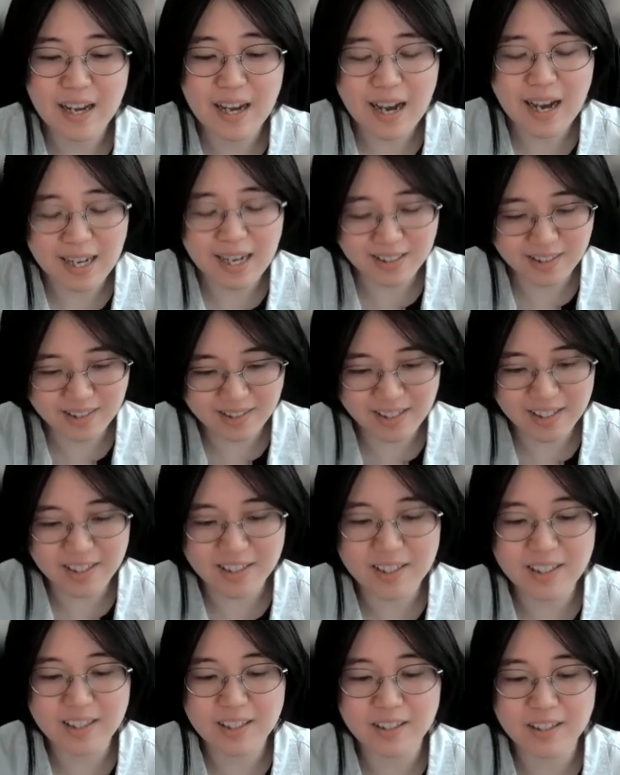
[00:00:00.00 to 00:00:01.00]
I
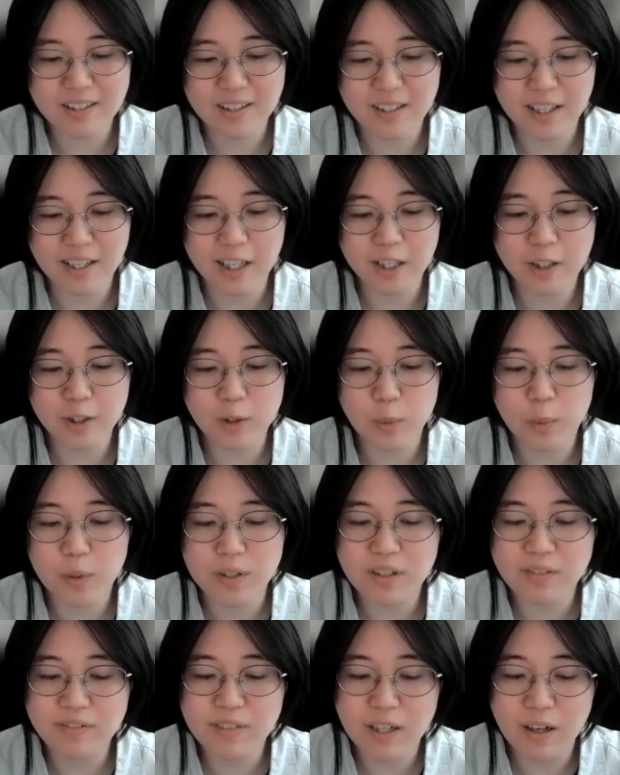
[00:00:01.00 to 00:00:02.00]
sink into one
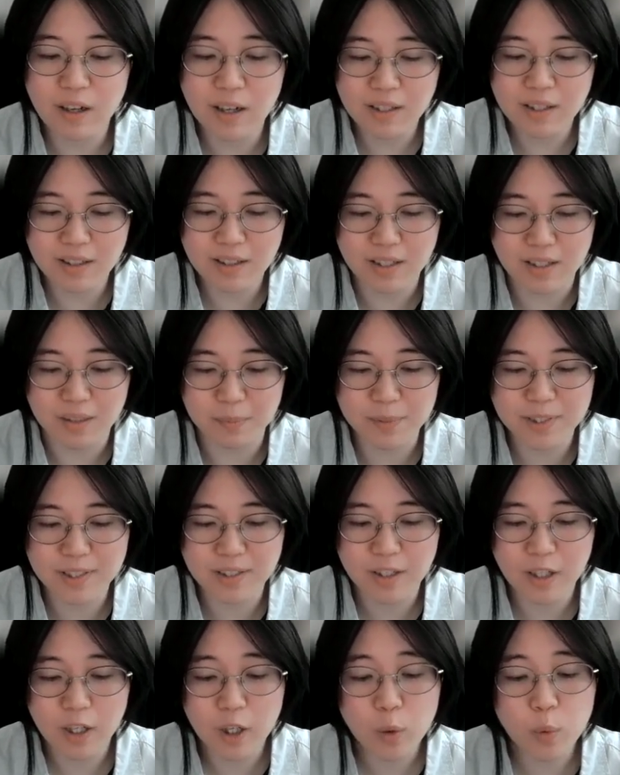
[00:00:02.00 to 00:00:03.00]
of the hot tubs,
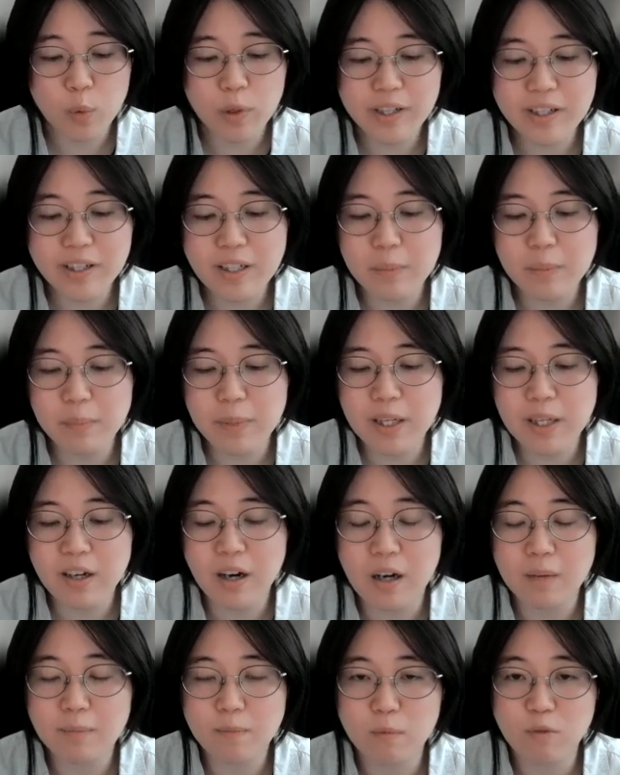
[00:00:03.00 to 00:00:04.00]
quickly
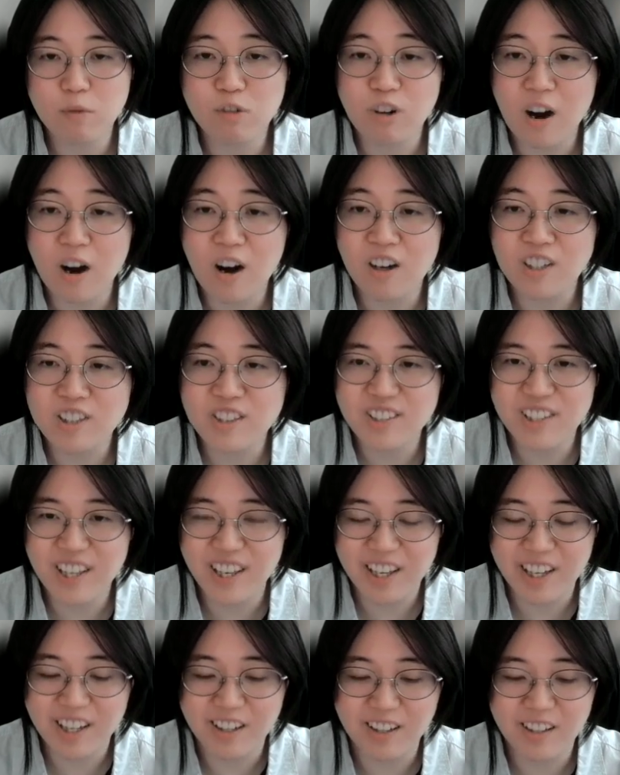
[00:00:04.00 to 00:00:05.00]
become raw
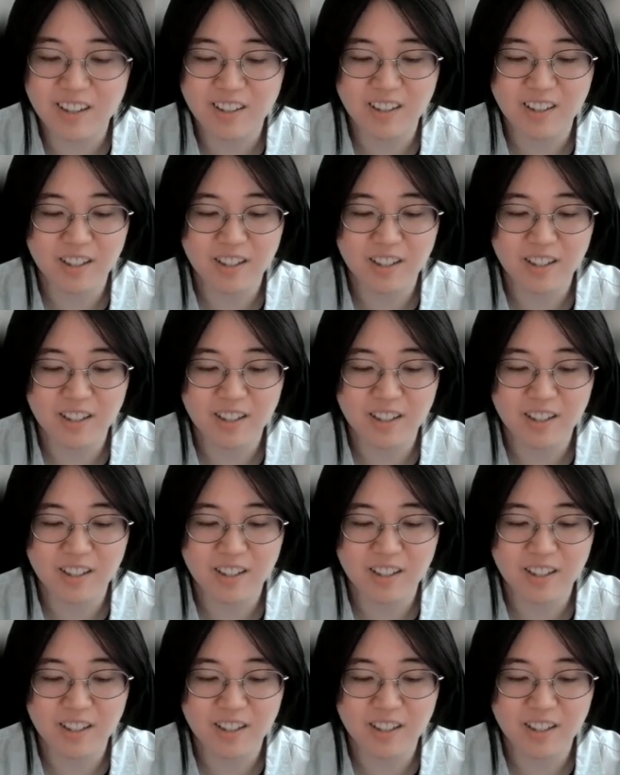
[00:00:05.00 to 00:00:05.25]
skin,